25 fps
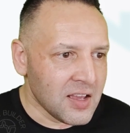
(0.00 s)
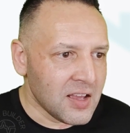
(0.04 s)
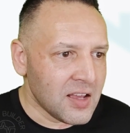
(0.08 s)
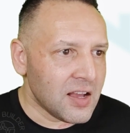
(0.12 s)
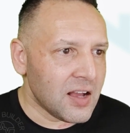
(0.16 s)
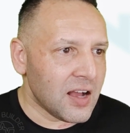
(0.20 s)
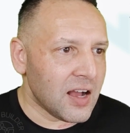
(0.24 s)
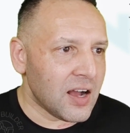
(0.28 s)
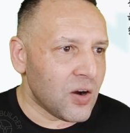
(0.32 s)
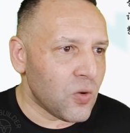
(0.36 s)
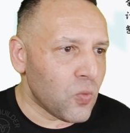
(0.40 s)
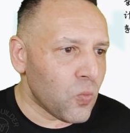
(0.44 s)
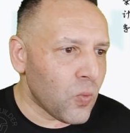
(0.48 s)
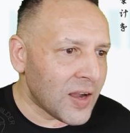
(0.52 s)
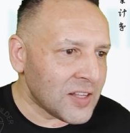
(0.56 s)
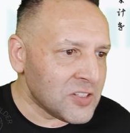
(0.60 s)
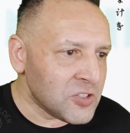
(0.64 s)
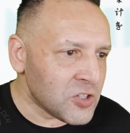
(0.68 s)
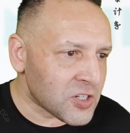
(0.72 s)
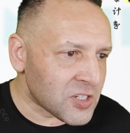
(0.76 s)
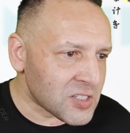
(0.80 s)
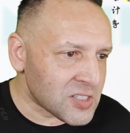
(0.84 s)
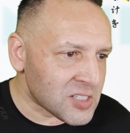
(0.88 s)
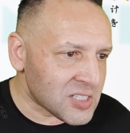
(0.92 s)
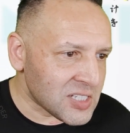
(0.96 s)
One you
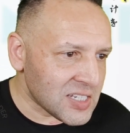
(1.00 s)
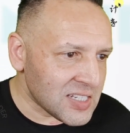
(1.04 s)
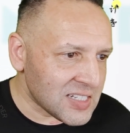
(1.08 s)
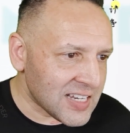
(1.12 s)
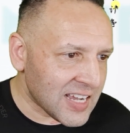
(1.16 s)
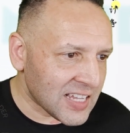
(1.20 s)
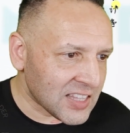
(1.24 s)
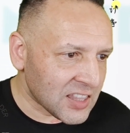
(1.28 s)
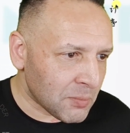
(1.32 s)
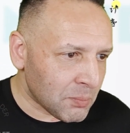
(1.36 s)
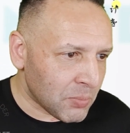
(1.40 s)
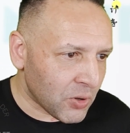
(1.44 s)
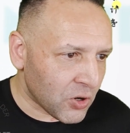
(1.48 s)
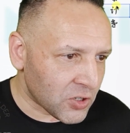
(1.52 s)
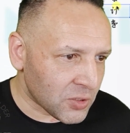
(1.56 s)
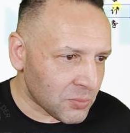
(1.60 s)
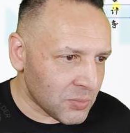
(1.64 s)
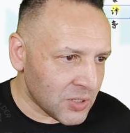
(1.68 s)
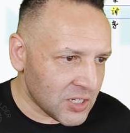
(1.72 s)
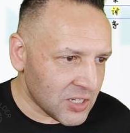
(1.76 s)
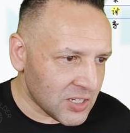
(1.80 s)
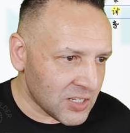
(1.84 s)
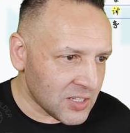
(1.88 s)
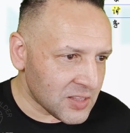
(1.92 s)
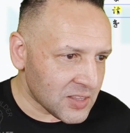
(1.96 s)
can see down the bottom
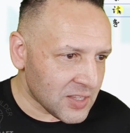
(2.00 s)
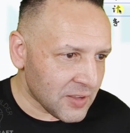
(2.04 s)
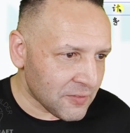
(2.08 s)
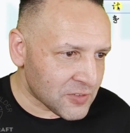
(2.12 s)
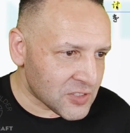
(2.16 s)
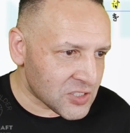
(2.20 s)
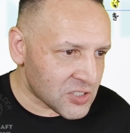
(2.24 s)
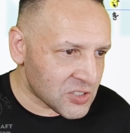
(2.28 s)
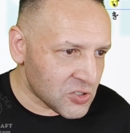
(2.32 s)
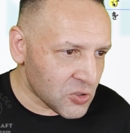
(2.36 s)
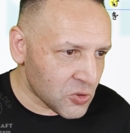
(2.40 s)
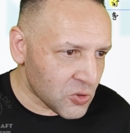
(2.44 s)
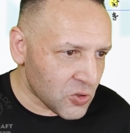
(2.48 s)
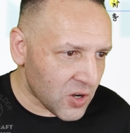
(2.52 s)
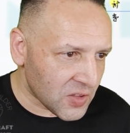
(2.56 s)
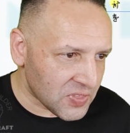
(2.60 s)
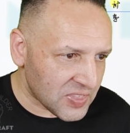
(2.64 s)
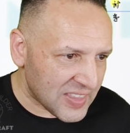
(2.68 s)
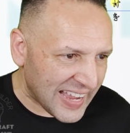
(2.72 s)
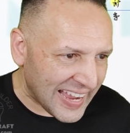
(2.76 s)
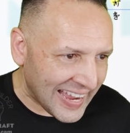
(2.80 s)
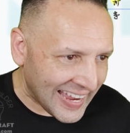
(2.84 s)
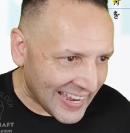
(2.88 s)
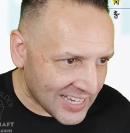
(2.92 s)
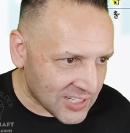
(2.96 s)
here, they've still got the
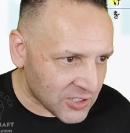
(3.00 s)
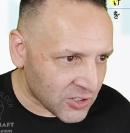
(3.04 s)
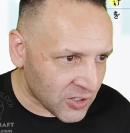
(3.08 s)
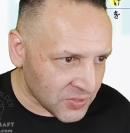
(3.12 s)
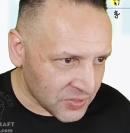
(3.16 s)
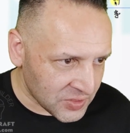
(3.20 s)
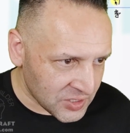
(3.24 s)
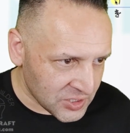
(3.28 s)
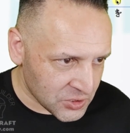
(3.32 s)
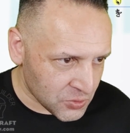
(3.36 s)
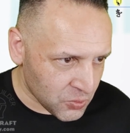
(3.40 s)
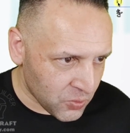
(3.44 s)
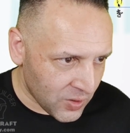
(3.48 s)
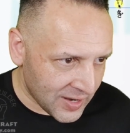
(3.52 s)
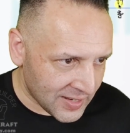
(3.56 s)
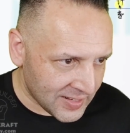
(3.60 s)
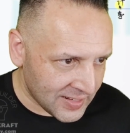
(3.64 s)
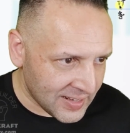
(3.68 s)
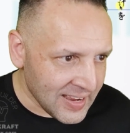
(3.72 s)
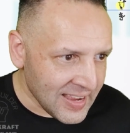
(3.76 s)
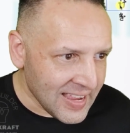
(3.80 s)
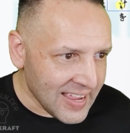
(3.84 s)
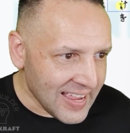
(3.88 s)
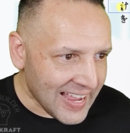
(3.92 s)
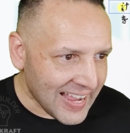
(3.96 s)
head on this one,
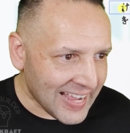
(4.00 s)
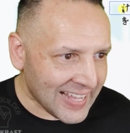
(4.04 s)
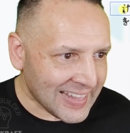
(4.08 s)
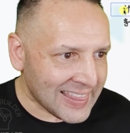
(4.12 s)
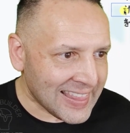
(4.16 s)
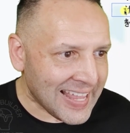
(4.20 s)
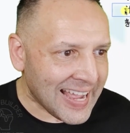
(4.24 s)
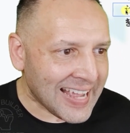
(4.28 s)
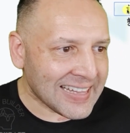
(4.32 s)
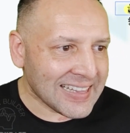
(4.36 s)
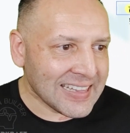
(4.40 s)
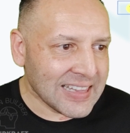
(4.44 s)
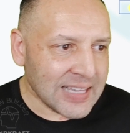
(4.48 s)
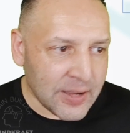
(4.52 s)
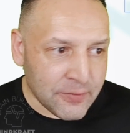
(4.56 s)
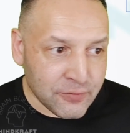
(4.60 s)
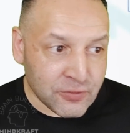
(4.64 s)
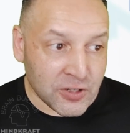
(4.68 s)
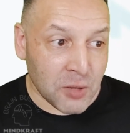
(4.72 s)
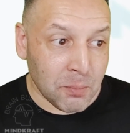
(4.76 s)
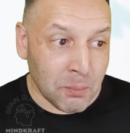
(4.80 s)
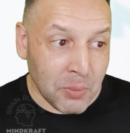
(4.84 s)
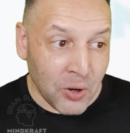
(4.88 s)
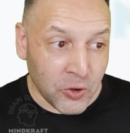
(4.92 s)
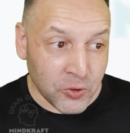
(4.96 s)
and that left
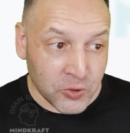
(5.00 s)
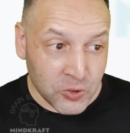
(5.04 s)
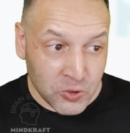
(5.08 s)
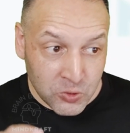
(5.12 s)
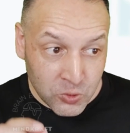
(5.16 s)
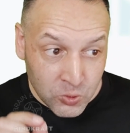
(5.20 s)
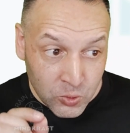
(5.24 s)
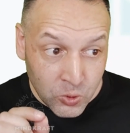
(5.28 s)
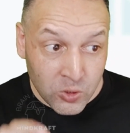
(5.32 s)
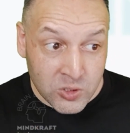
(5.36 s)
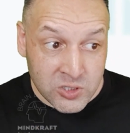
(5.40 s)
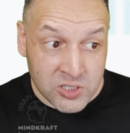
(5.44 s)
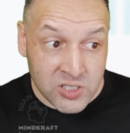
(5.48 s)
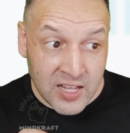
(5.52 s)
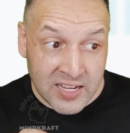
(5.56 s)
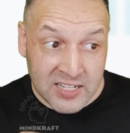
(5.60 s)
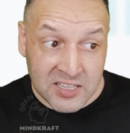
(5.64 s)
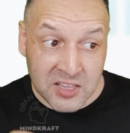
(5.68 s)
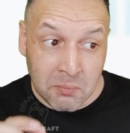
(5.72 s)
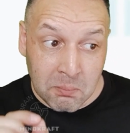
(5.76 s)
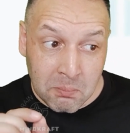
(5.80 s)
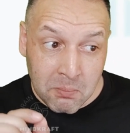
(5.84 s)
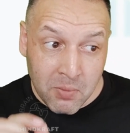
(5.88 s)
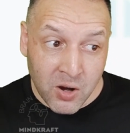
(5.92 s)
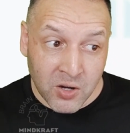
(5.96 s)
component looks like
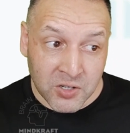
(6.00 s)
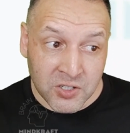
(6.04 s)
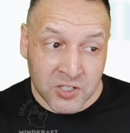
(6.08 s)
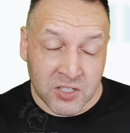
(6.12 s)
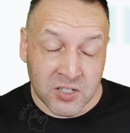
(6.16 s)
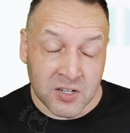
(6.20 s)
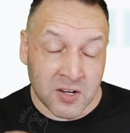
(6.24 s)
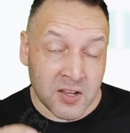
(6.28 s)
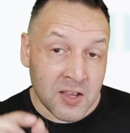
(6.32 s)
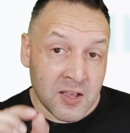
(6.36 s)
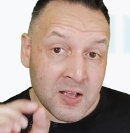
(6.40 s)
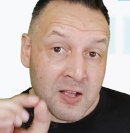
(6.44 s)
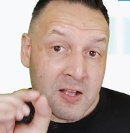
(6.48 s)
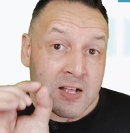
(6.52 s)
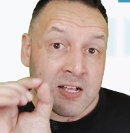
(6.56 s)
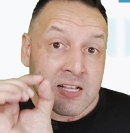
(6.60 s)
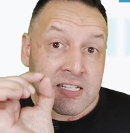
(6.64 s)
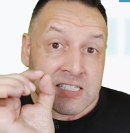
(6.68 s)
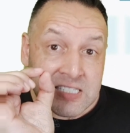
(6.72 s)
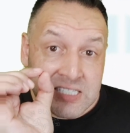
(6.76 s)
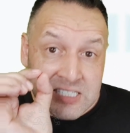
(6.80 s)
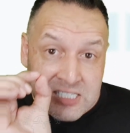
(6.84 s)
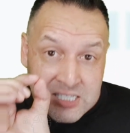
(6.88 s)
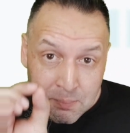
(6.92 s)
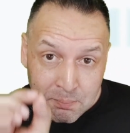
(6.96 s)
the modern
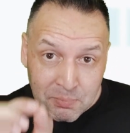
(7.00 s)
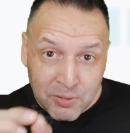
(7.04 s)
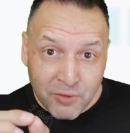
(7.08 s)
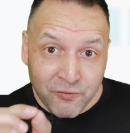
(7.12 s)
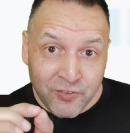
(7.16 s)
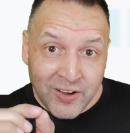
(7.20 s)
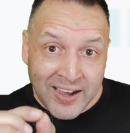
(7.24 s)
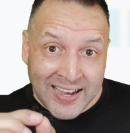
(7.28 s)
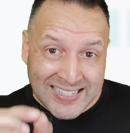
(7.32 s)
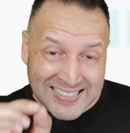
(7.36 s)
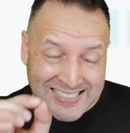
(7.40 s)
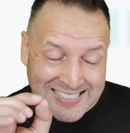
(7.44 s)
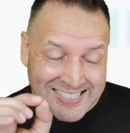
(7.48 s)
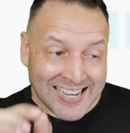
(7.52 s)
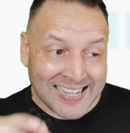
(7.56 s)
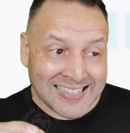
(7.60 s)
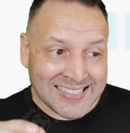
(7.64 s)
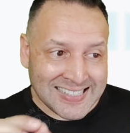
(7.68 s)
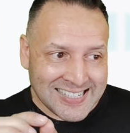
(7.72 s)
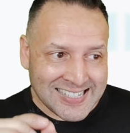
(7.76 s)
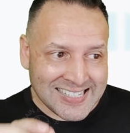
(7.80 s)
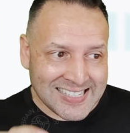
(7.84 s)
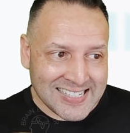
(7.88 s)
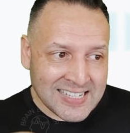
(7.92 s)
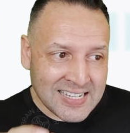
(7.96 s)
simplified
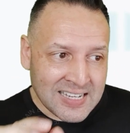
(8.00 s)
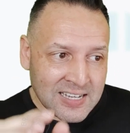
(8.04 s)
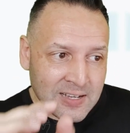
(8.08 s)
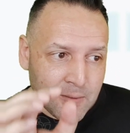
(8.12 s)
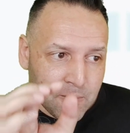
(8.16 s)
jianti